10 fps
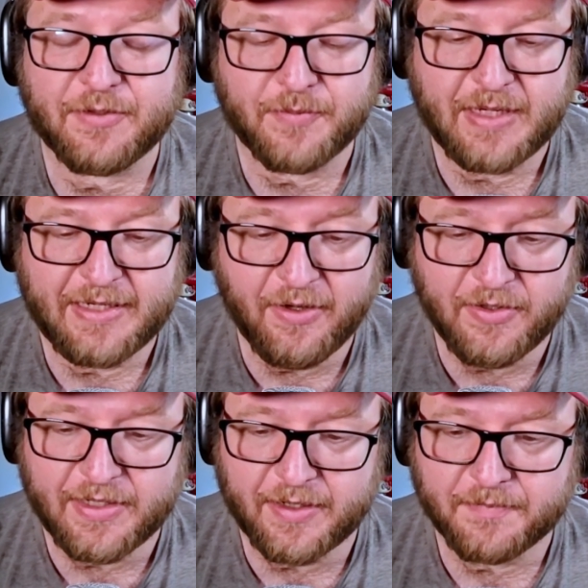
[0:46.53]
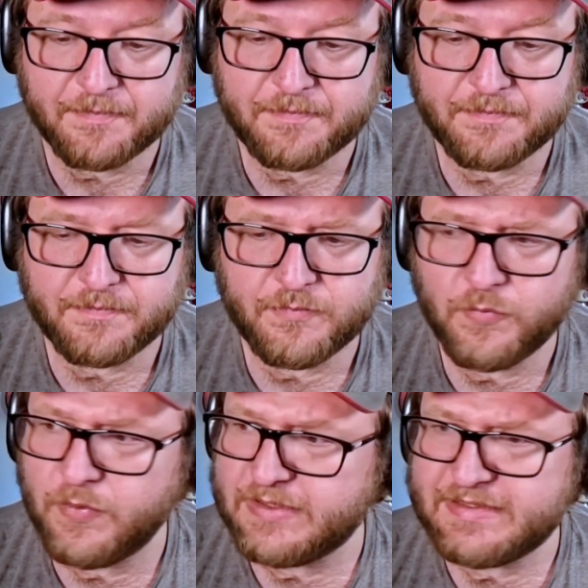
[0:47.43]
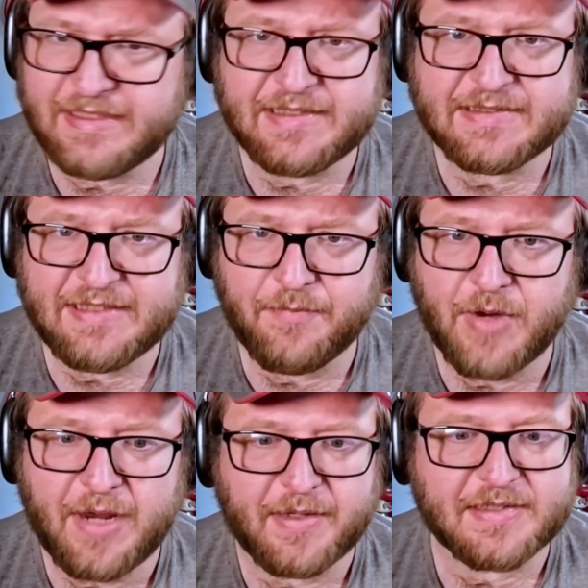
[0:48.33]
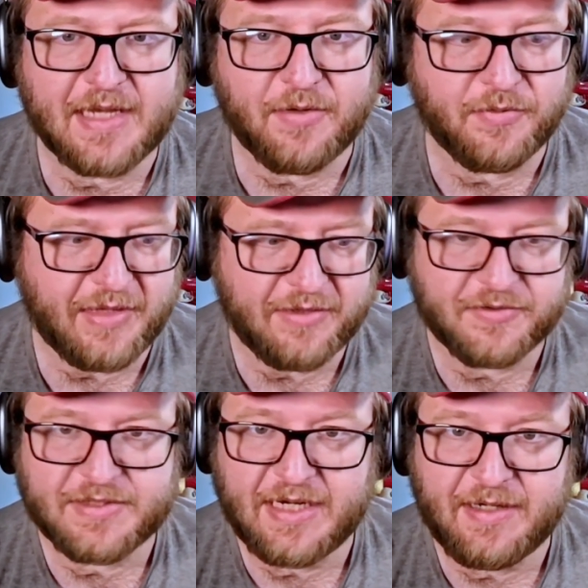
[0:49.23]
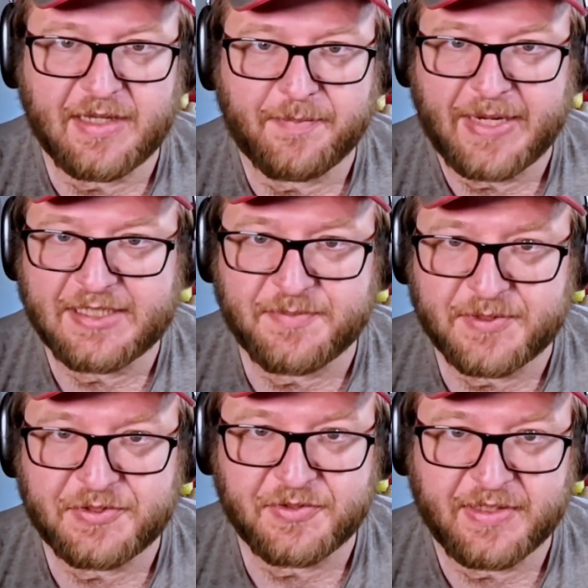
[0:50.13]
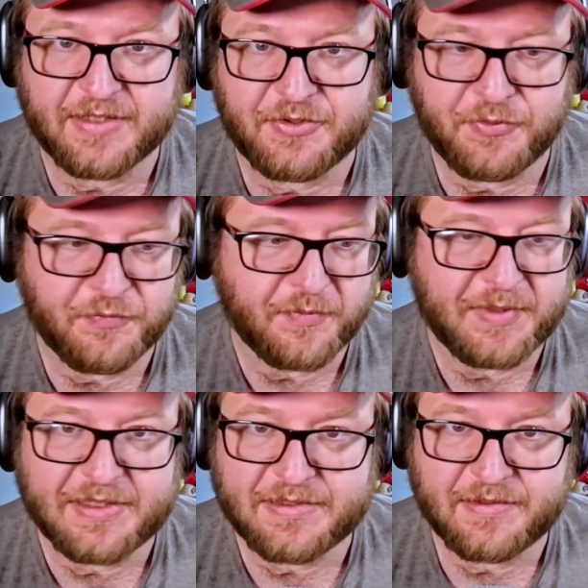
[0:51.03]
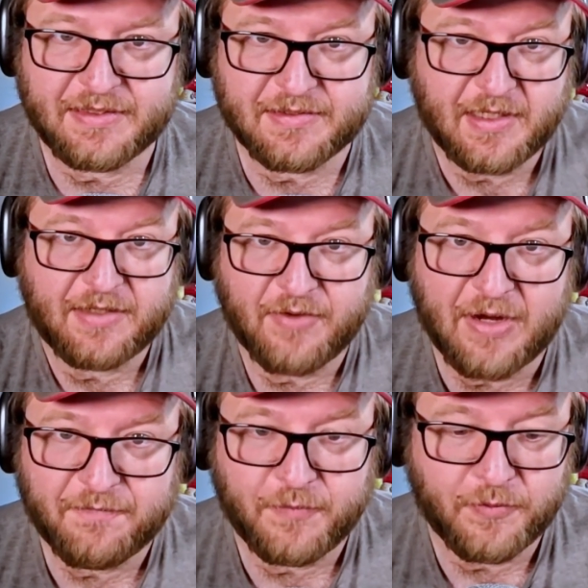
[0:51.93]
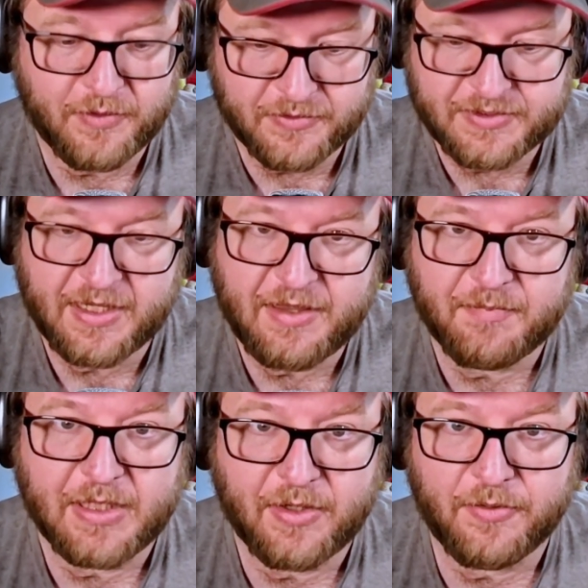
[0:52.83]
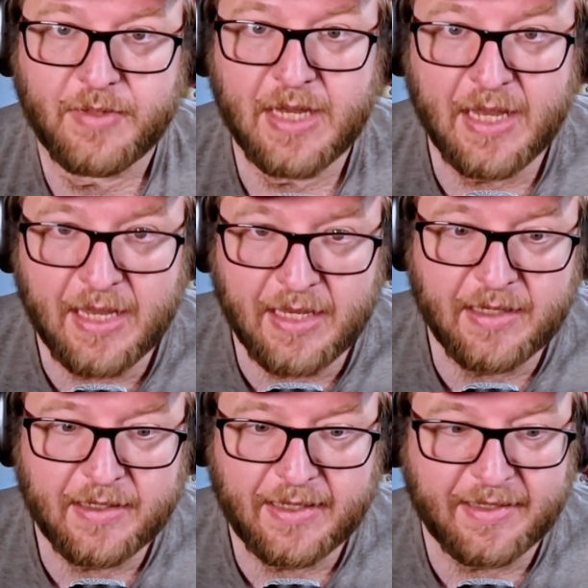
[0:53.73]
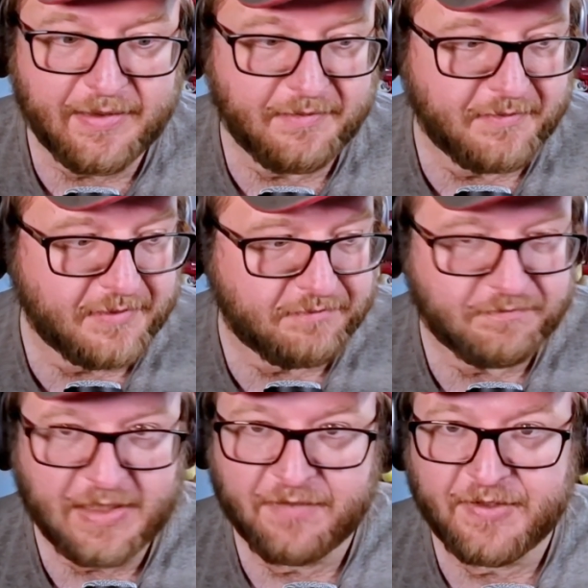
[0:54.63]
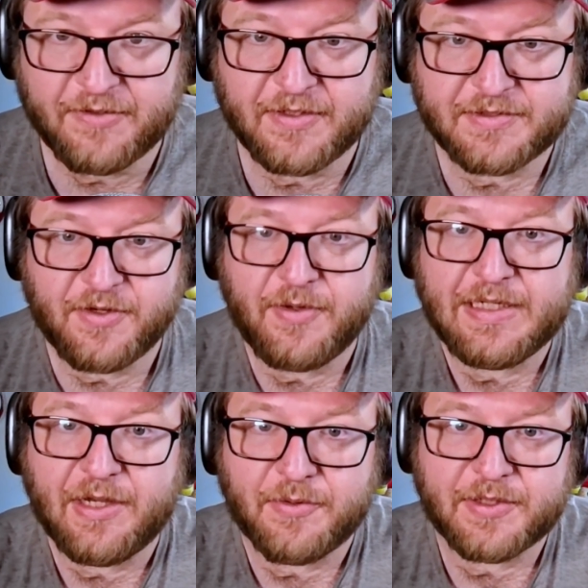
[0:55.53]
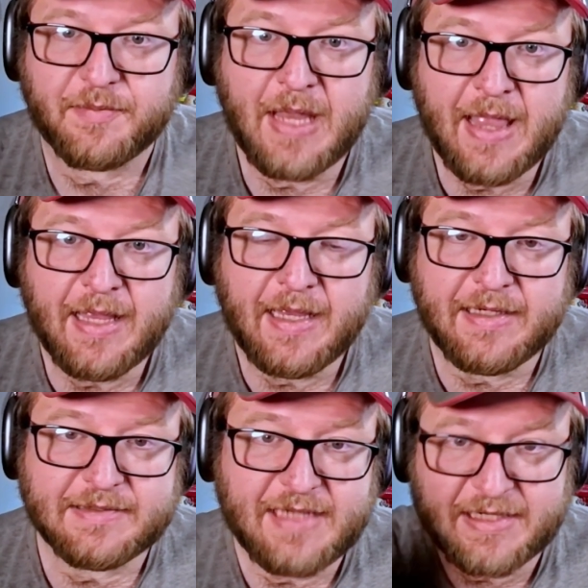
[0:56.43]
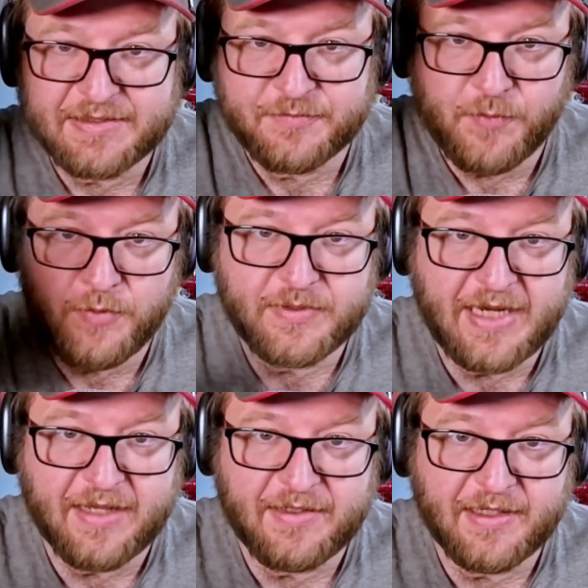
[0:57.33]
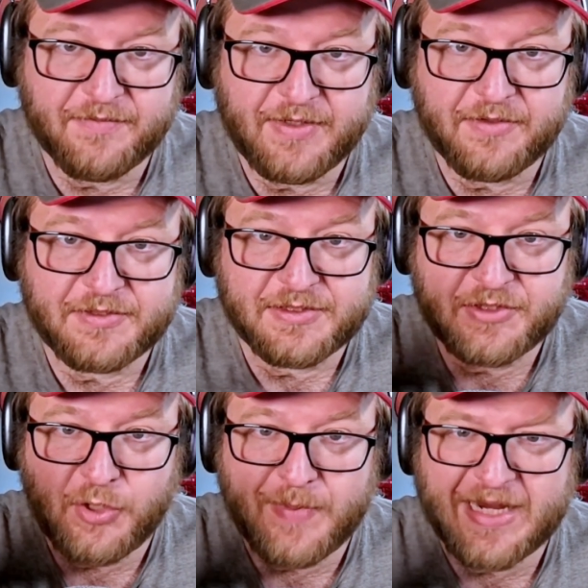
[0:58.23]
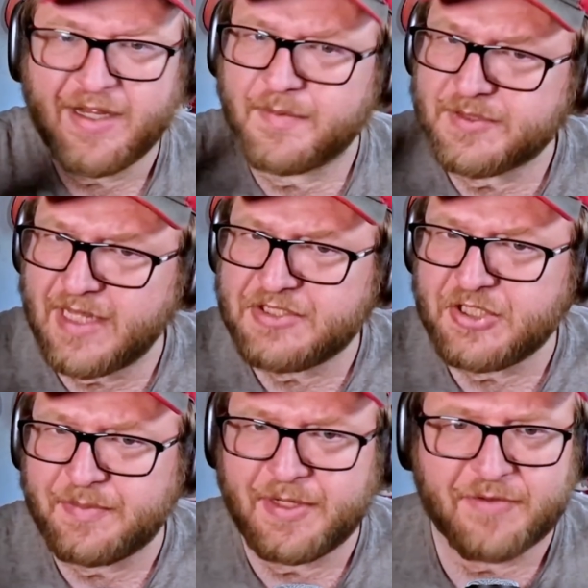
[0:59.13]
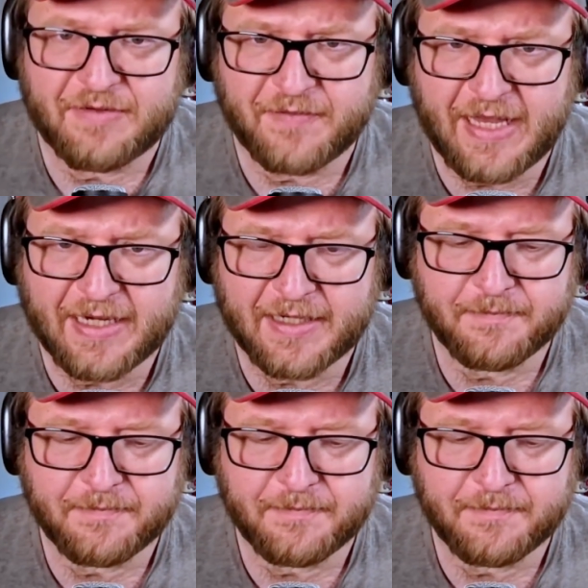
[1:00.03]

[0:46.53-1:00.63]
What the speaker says: when I get on there, which didn't seem right because I don't think there's any like basements you can get to from this. It's like ground floor. There's nothing below and the elevator doesn't go any lower. And this guy just rode down the elevator just to go back up. So that should have been a red flag.